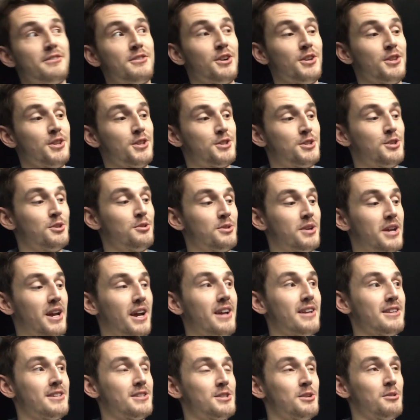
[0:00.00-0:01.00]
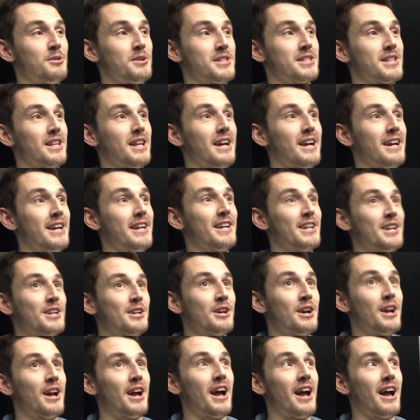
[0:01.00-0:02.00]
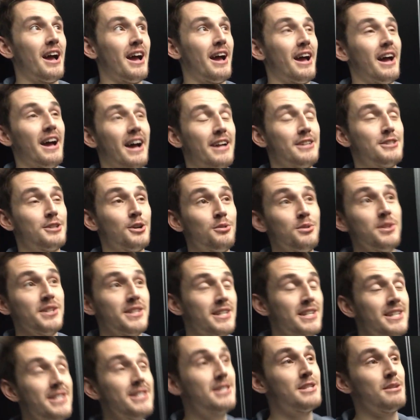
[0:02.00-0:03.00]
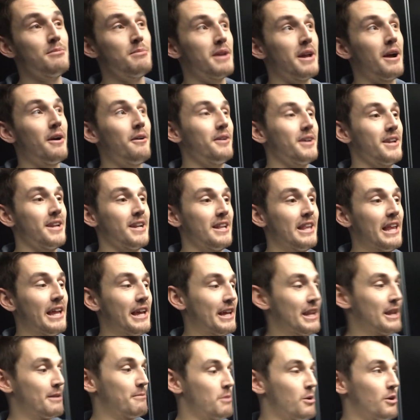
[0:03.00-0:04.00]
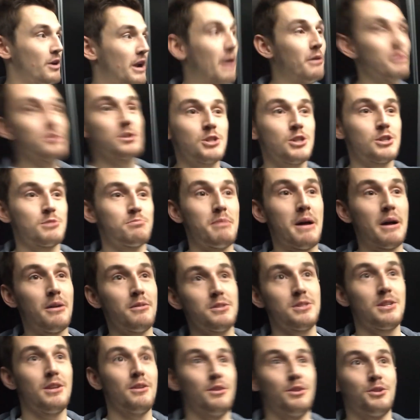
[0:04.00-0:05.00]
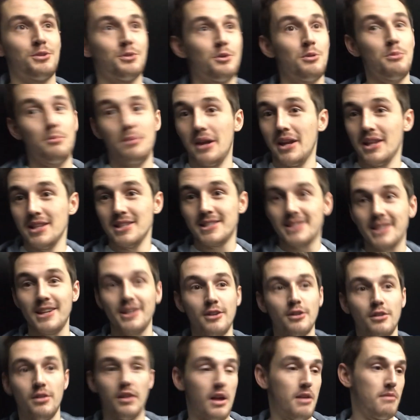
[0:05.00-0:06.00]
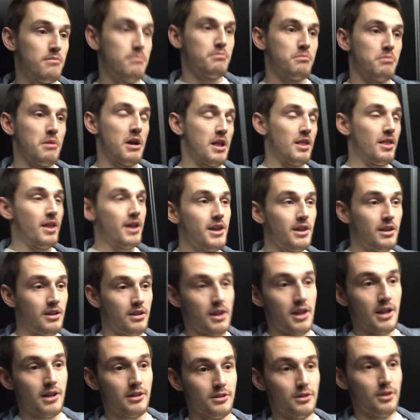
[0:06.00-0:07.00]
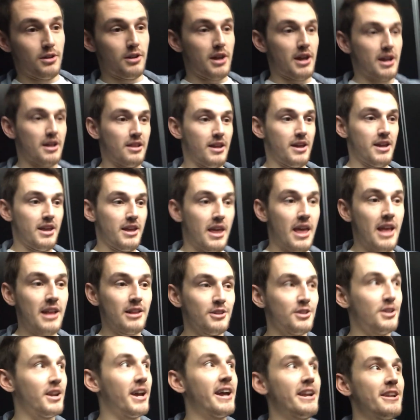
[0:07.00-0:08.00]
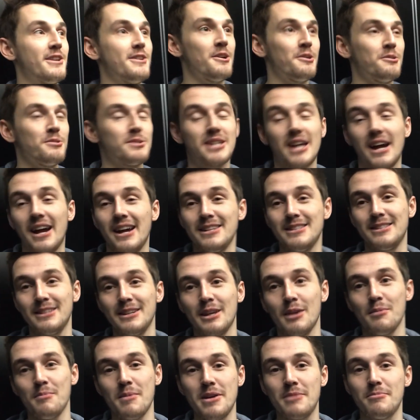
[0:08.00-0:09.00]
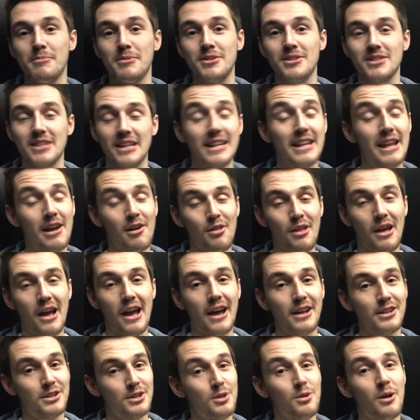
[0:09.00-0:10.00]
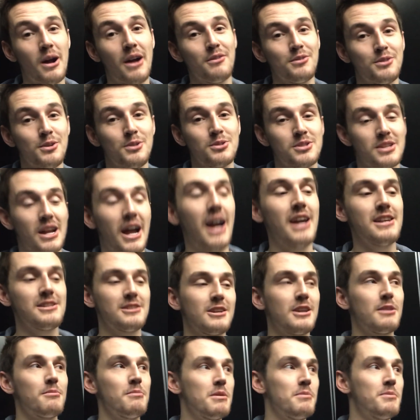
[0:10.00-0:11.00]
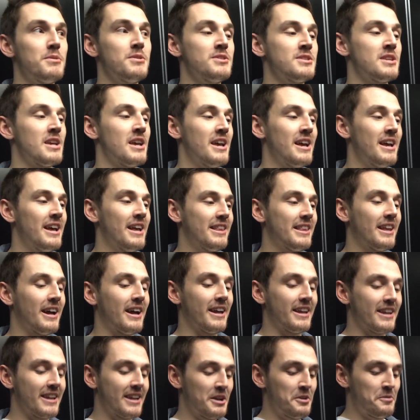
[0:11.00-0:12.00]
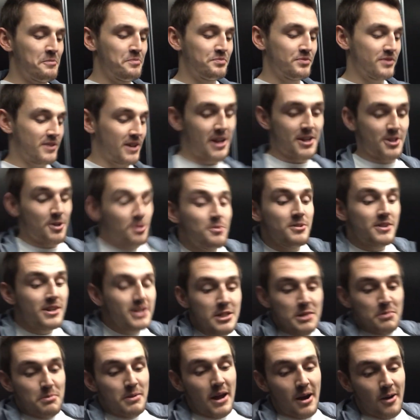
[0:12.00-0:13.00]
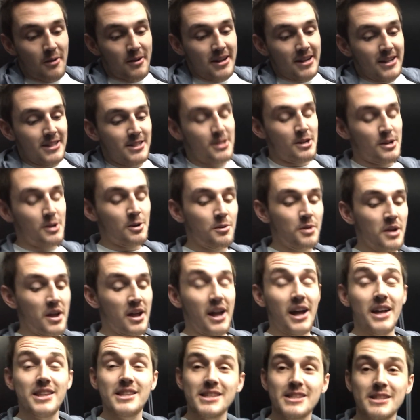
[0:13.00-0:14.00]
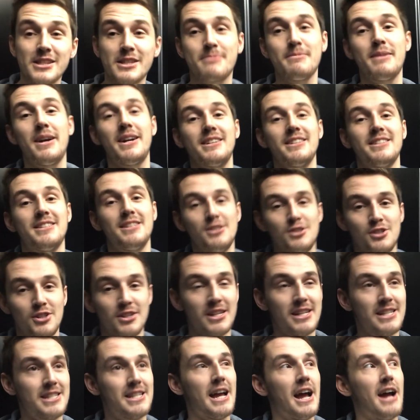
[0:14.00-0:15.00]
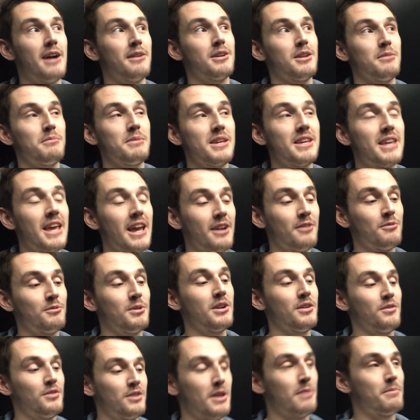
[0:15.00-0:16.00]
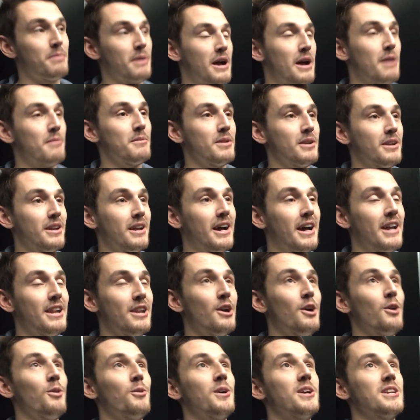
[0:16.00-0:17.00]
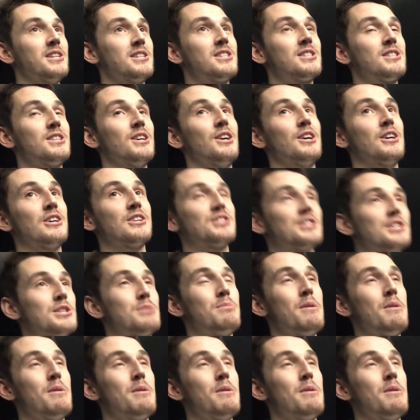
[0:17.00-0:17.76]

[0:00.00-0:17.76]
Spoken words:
And I've got the two cats, so it's like, I don't need to be out in LA anymore. I was just bouncing through being single, like, LA, England, LA, England. I had no ties and commitments, and now that I do have those ties and commitments, like, I don't need to be out here, so I think the smart decision is I'm going to be getting rid of the apartment. I know it sucks.